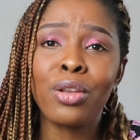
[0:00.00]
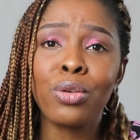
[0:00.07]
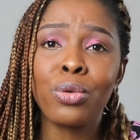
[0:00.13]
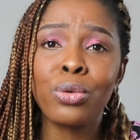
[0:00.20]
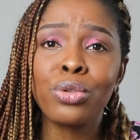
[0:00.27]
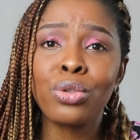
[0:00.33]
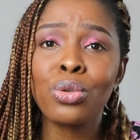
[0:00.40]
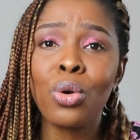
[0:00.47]
you
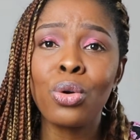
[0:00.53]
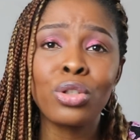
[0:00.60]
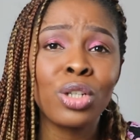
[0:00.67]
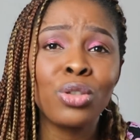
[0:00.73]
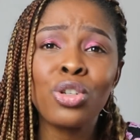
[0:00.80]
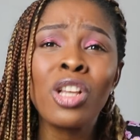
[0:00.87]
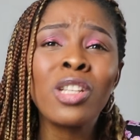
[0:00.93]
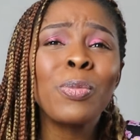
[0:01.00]
know, so
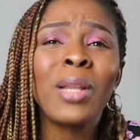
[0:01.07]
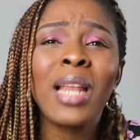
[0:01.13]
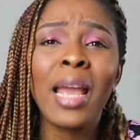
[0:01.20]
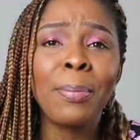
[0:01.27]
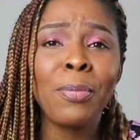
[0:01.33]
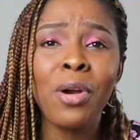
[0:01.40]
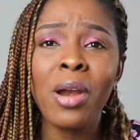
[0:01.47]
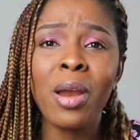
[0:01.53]
they'll just be
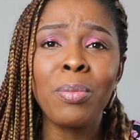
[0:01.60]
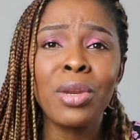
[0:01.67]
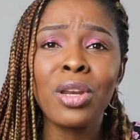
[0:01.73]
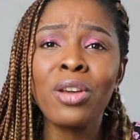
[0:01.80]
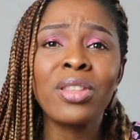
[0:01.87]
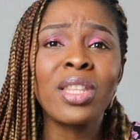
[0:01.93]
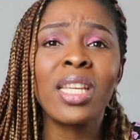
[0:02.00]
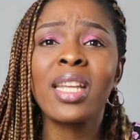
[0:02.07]
like more and me,
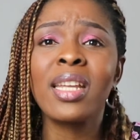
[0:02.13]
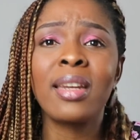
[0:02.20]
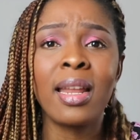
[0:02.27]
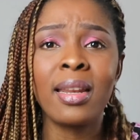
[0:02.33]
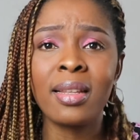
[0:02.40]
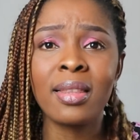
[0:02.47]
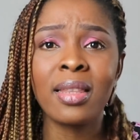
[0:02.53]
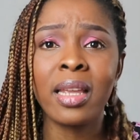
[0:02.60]
not thinking
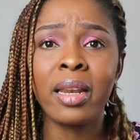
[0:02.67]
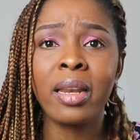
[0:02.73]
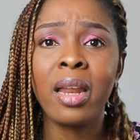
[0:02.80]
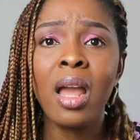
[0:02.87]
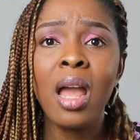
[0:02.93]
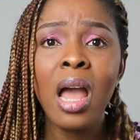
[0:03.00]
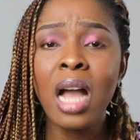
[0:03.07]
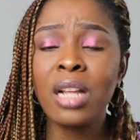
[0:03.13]
anything
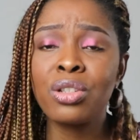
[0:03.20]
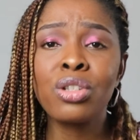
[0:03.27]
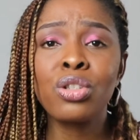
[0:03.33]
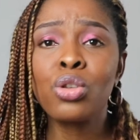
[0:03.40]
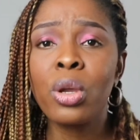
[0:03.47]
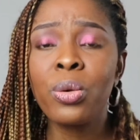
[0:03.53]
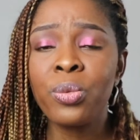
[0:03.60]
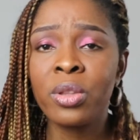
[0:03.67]
and
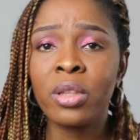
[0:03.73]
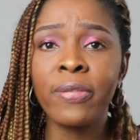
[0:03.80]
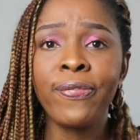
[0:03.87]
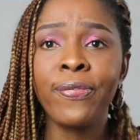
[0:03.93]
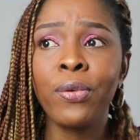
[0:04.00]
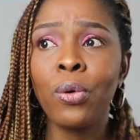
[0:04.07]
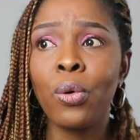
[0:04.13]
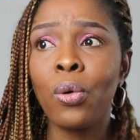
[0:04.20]
just going with the
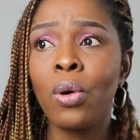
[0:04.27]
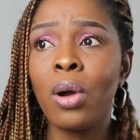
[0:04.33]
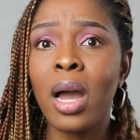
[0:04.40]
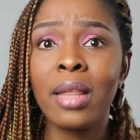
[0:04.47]
flow,